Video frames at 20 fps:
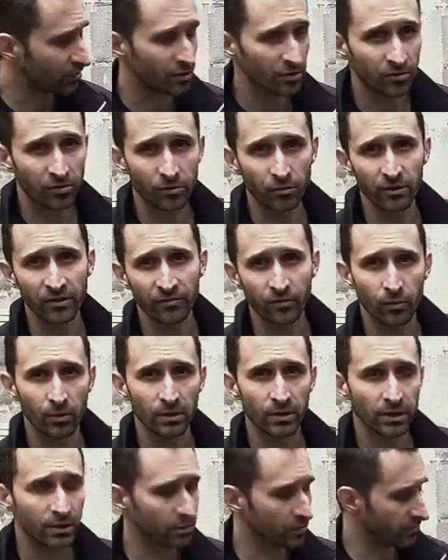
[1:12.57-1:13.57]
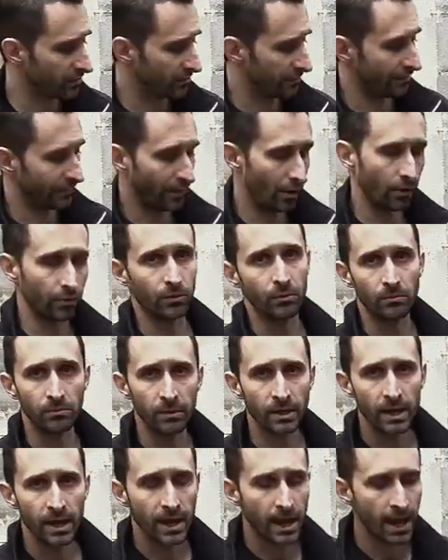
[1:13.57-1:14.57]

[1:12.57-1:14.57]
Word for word: It's 34 liters in volume,